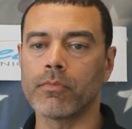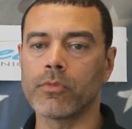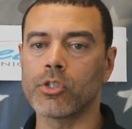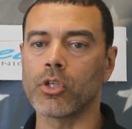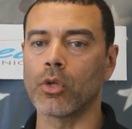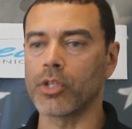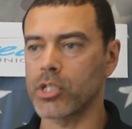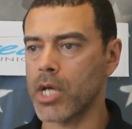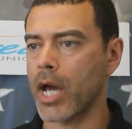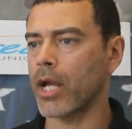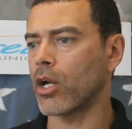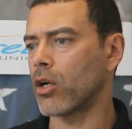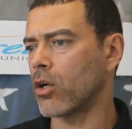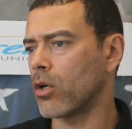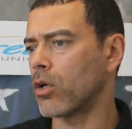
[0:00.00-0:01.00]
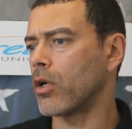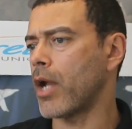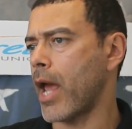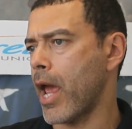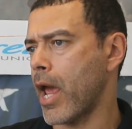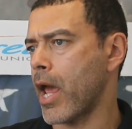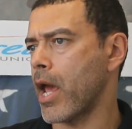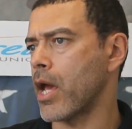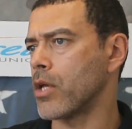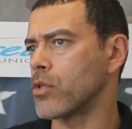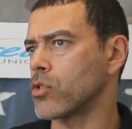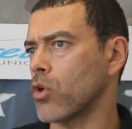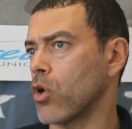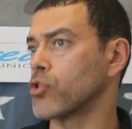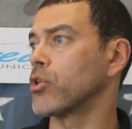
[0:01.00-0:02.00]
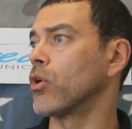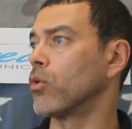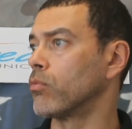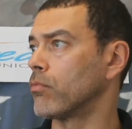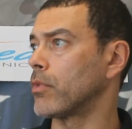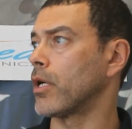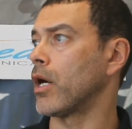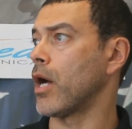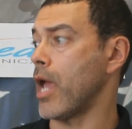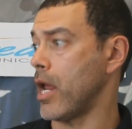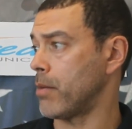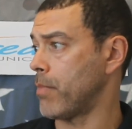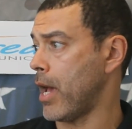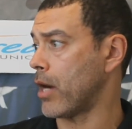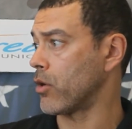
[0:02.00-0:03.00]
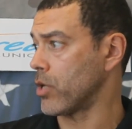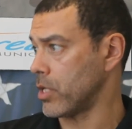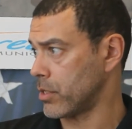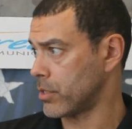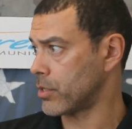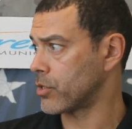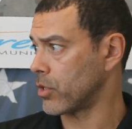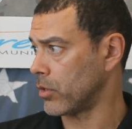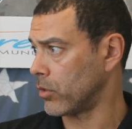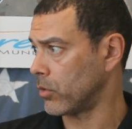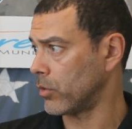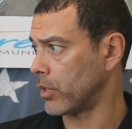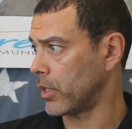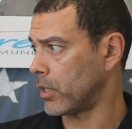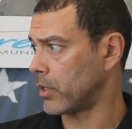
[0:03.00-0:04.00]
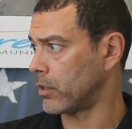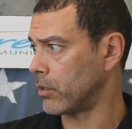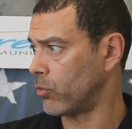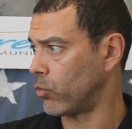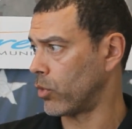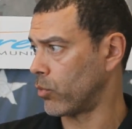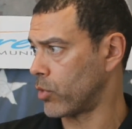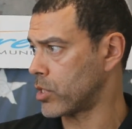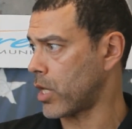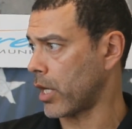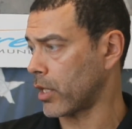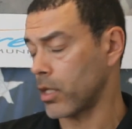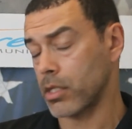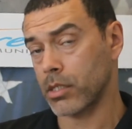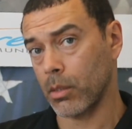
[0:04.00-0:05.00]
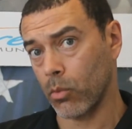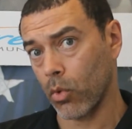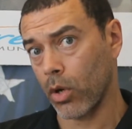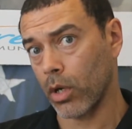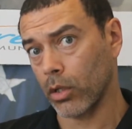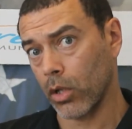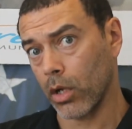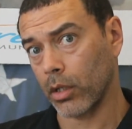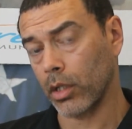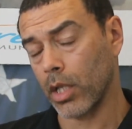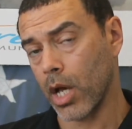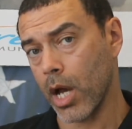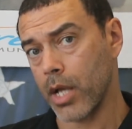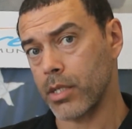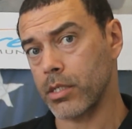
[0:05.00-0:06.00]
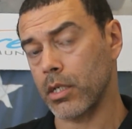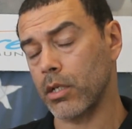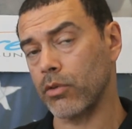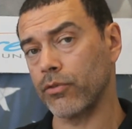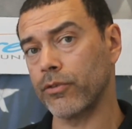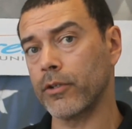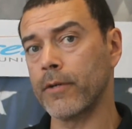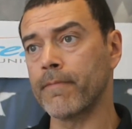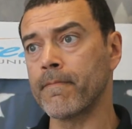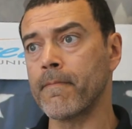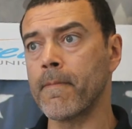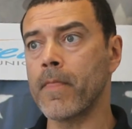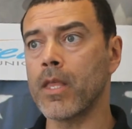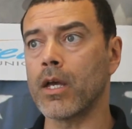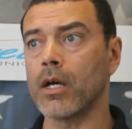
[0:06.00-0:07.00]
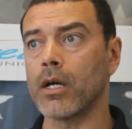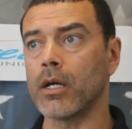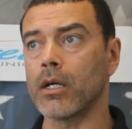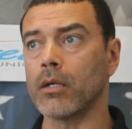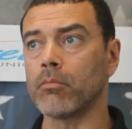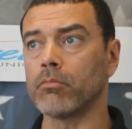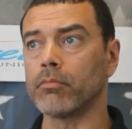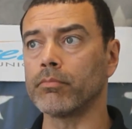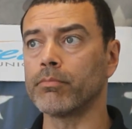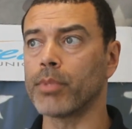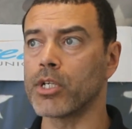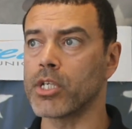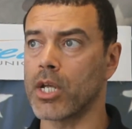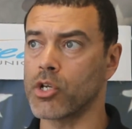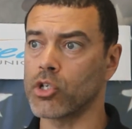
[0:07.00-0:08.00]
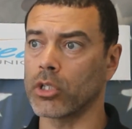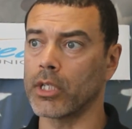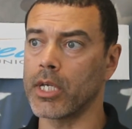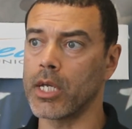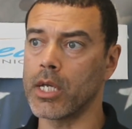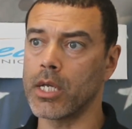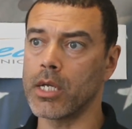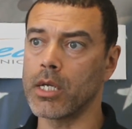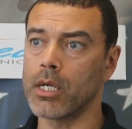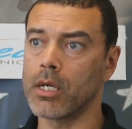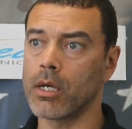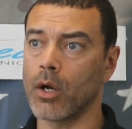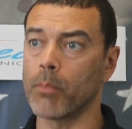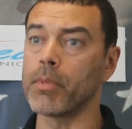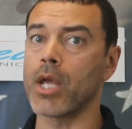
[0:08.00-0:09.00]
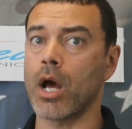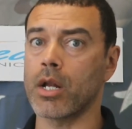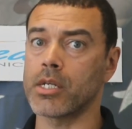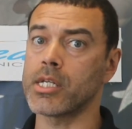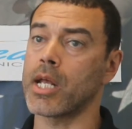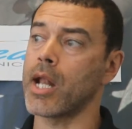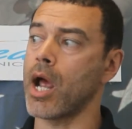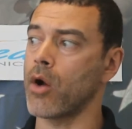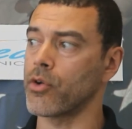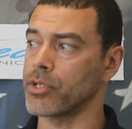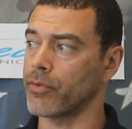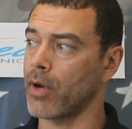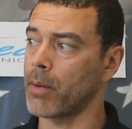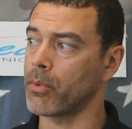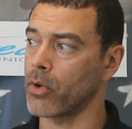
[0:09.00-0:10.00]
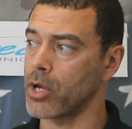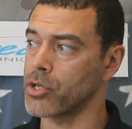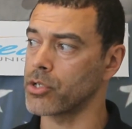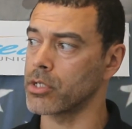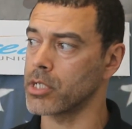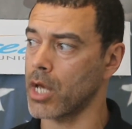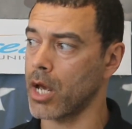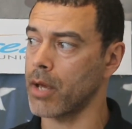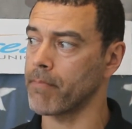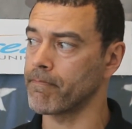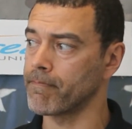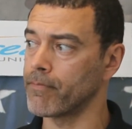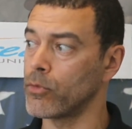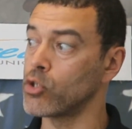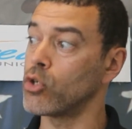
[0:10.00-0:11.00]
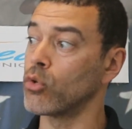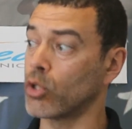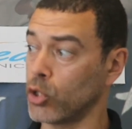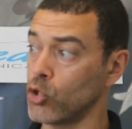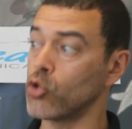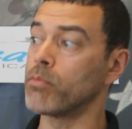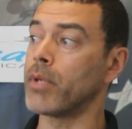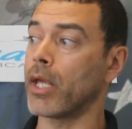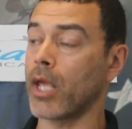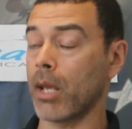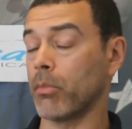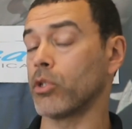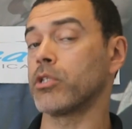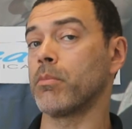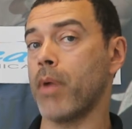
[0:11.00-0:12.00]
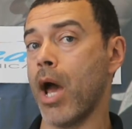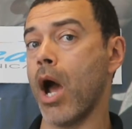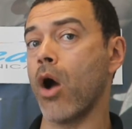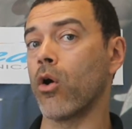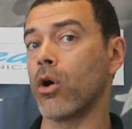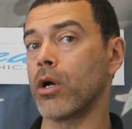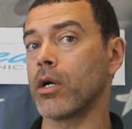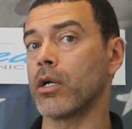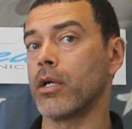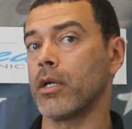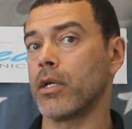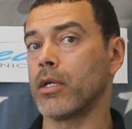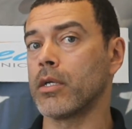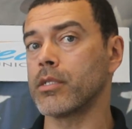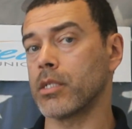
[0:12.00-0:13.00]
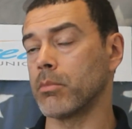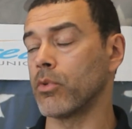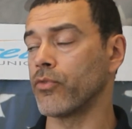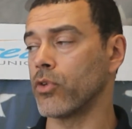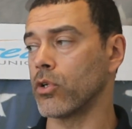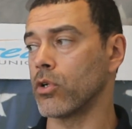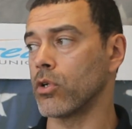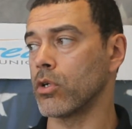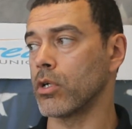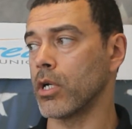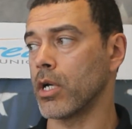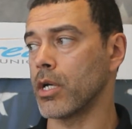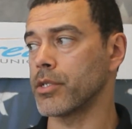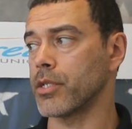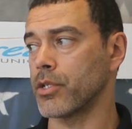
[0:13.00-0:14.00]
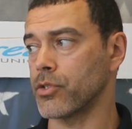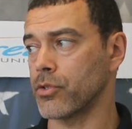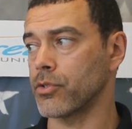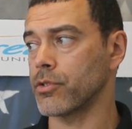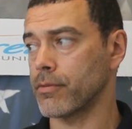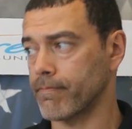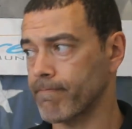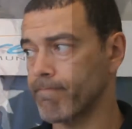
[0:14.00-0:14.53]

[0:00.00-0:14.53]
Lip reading: So the Tiger has also 8 batteries, so we're talking somewhere along the lines of potentially beyond 10 hours of operation time, to include being able to power some of your sensors.